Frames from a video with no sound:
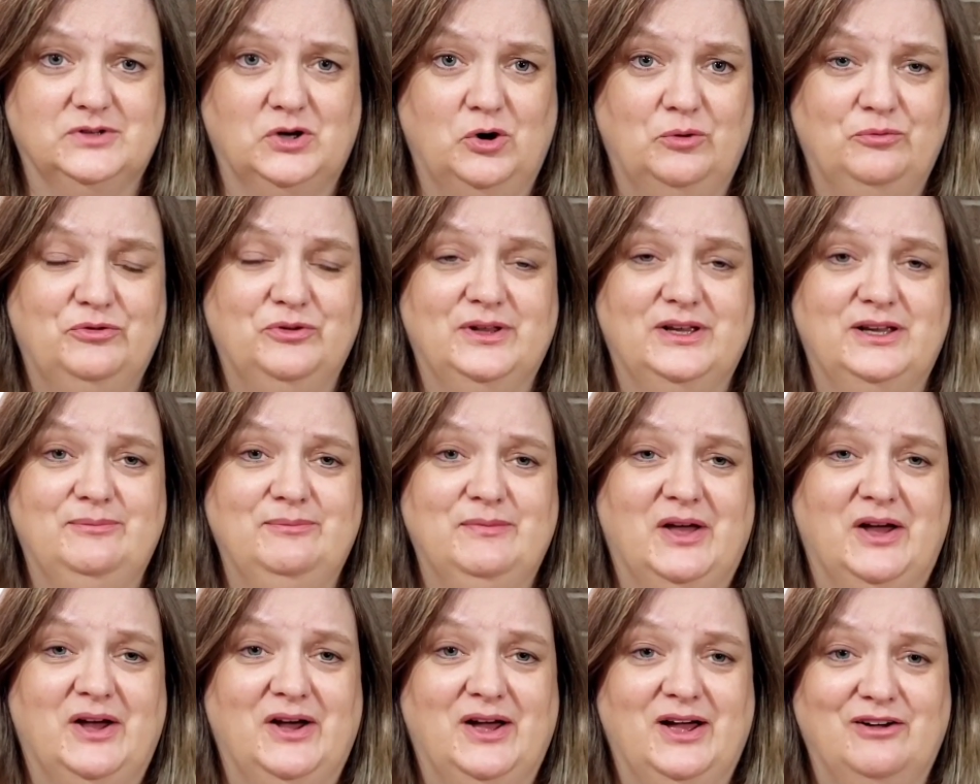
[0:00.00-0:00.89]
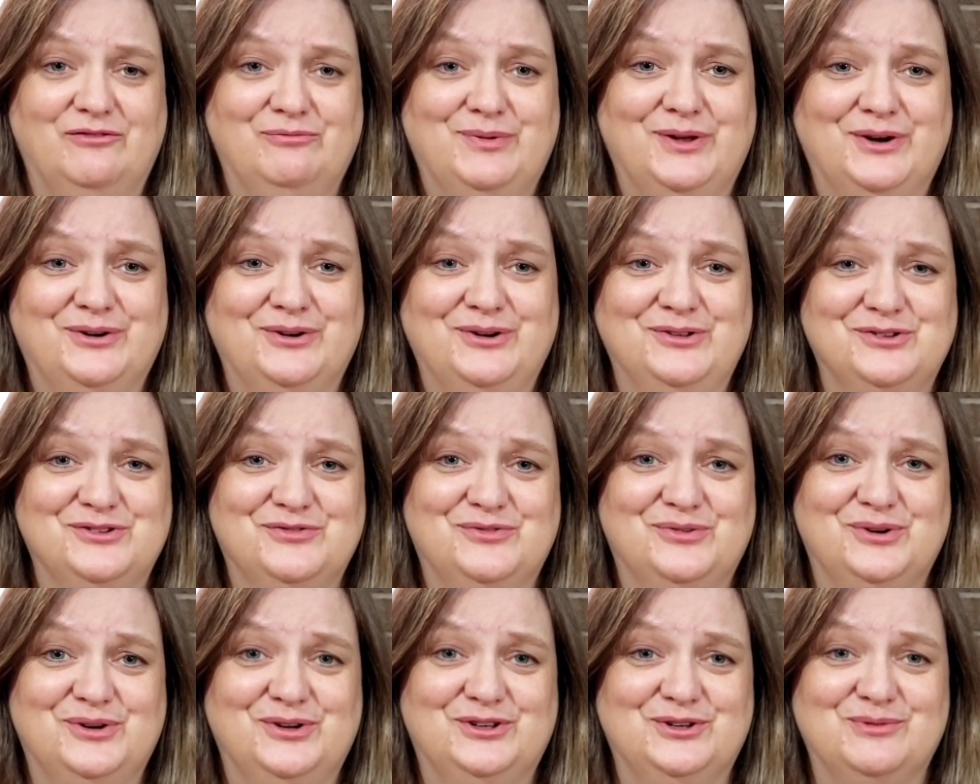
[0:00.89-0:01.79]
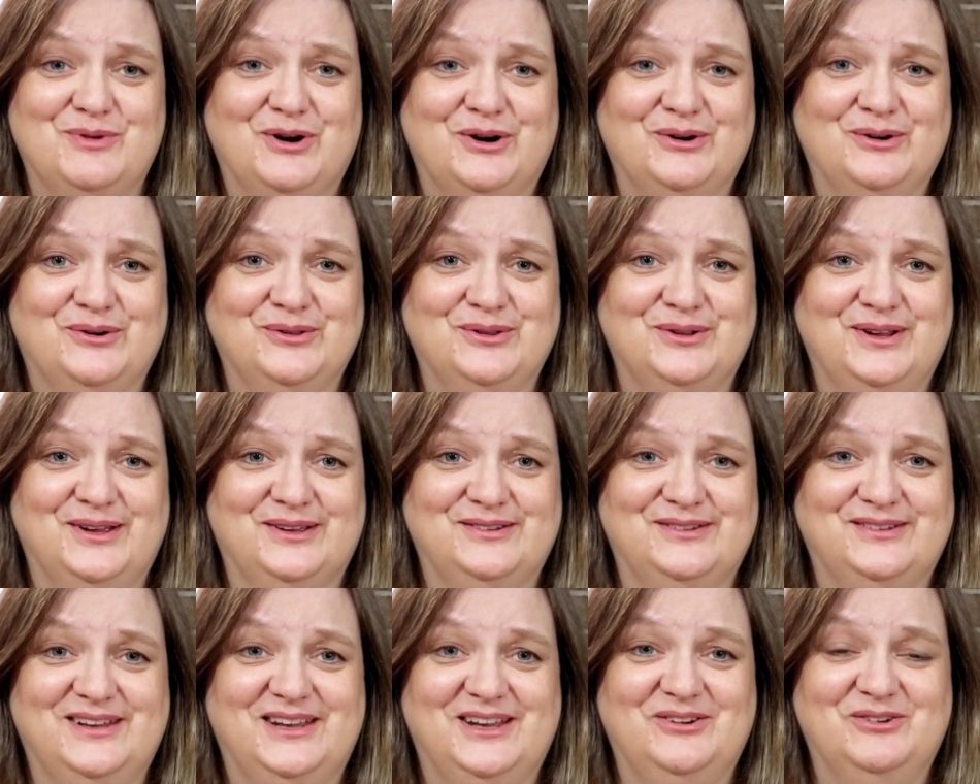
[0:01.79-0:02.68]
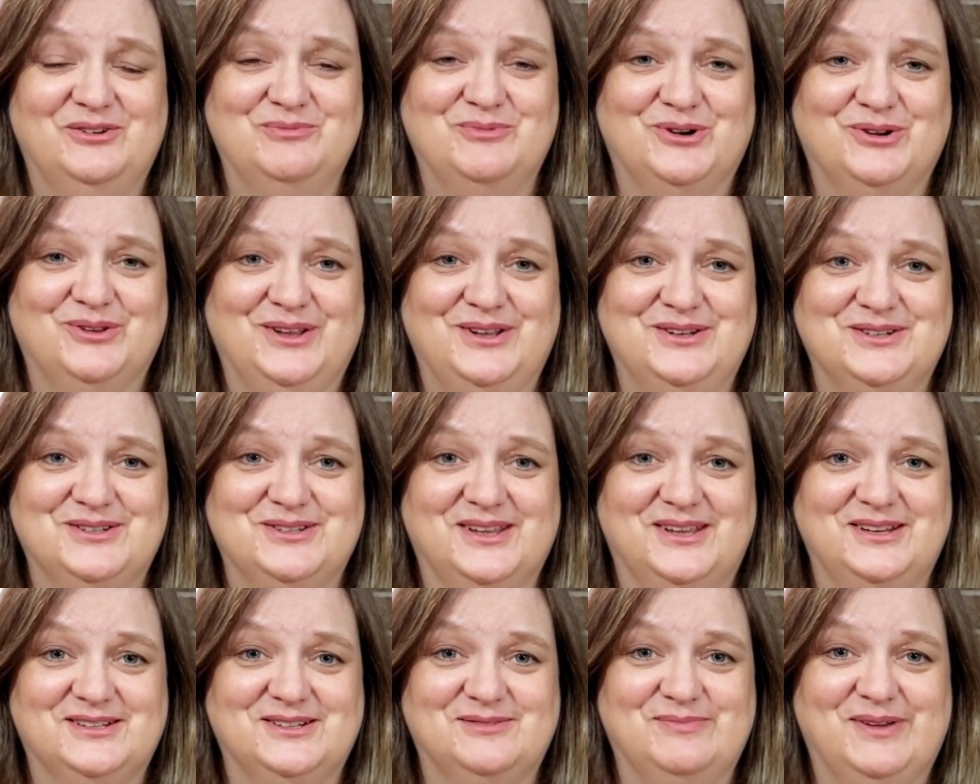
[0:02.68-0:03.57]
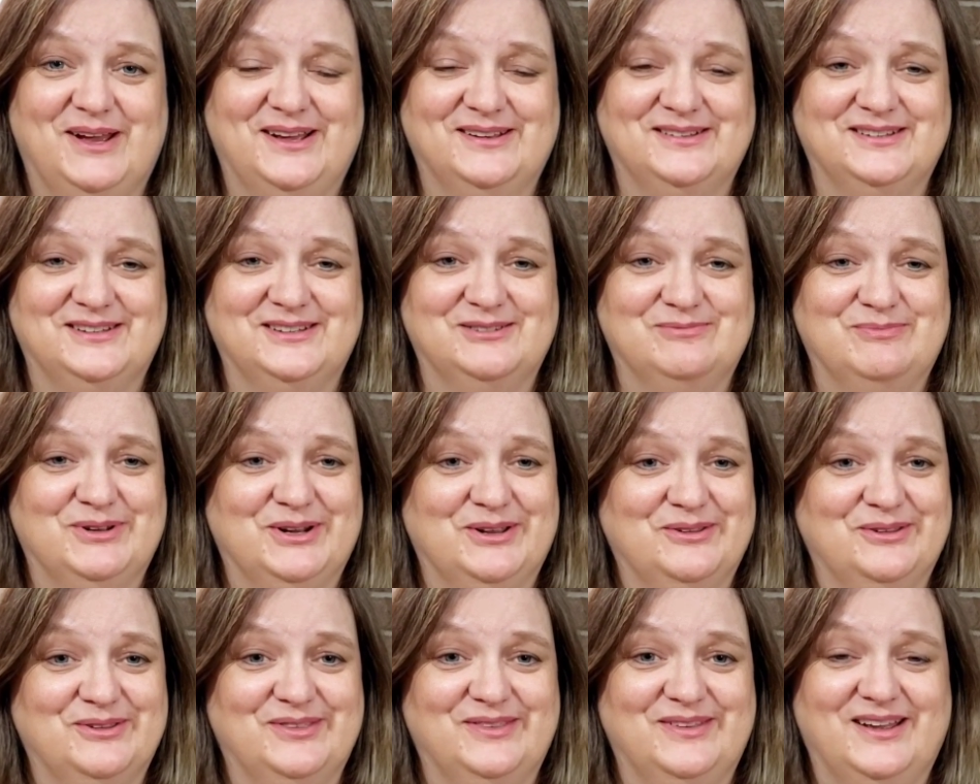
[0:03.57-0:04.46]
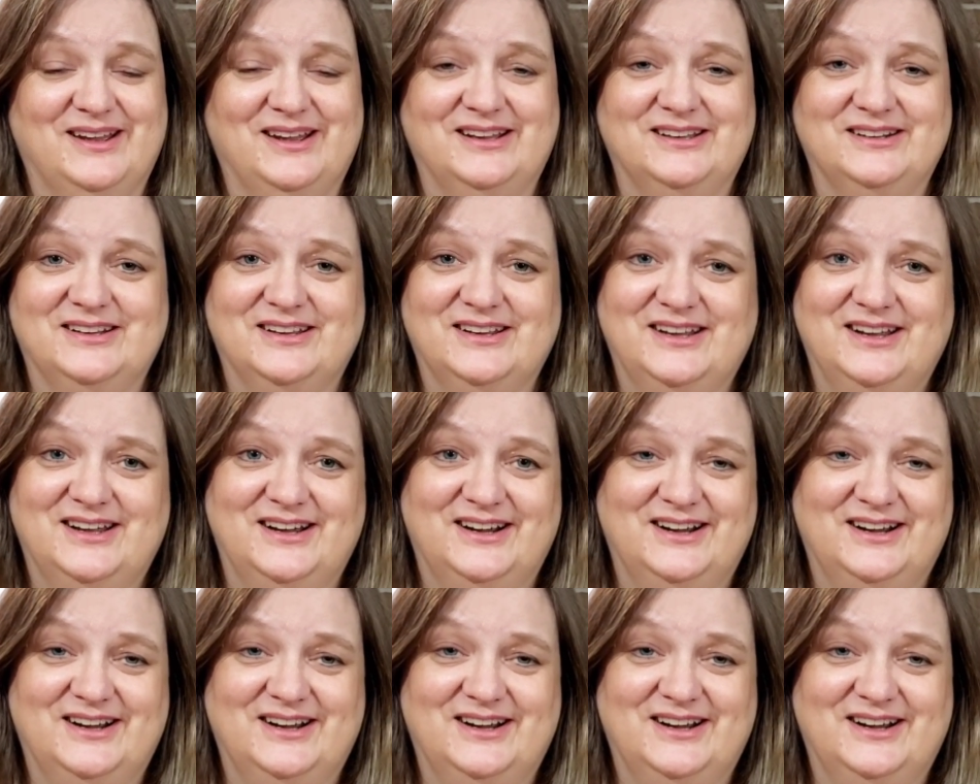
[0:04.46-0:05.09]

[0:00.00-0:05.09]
Hopefully I'll have better news for you tomorrow or the next day when more legislation passes. But other than that,